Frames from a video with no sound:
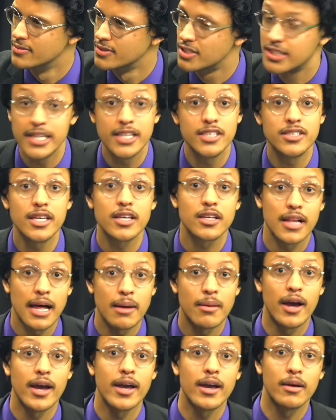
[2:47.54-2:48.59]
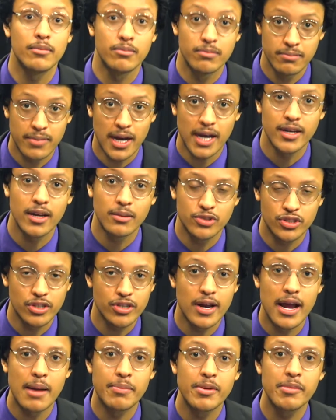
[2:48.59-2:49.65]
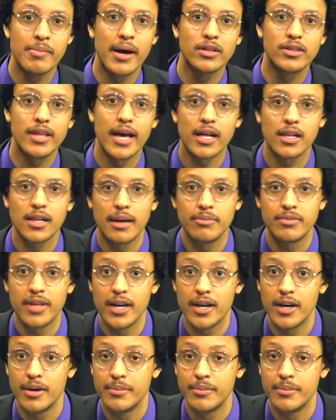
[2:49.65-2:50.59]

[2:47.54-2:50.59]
CDC, clap. All right, Biden, okay. I'm sure you're happy about that. Clap that